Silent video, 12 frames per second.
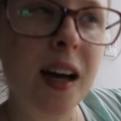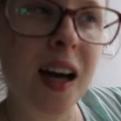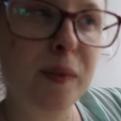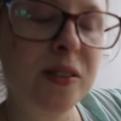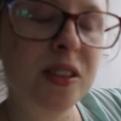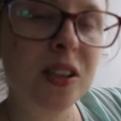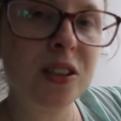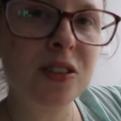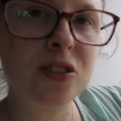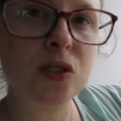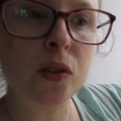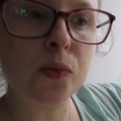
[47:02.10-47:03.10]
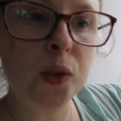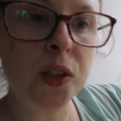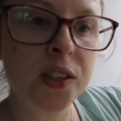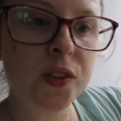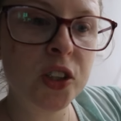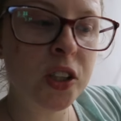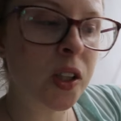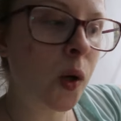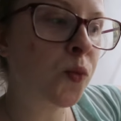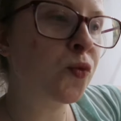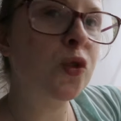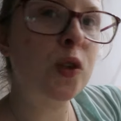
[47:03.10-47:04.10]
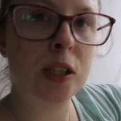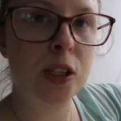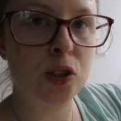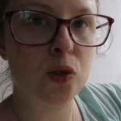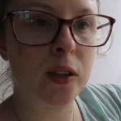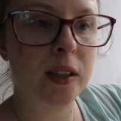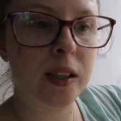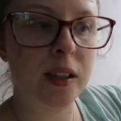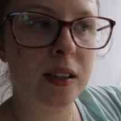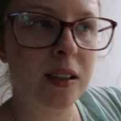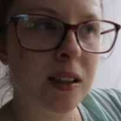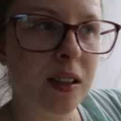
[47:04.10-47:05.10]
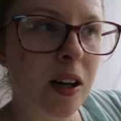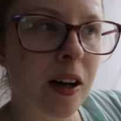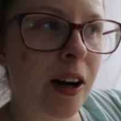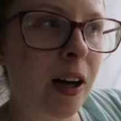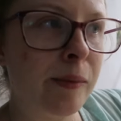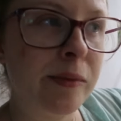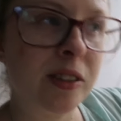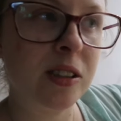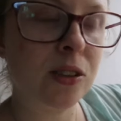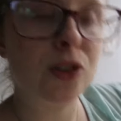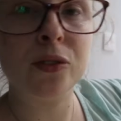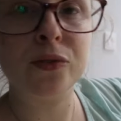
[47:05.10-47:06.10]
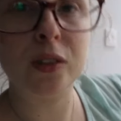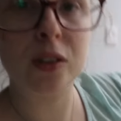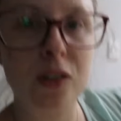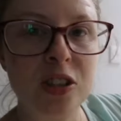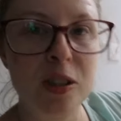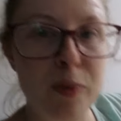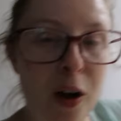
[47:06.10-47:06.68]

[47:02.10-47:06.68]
episodes of WandaVision. I'm really enjoying it. I'm so confused,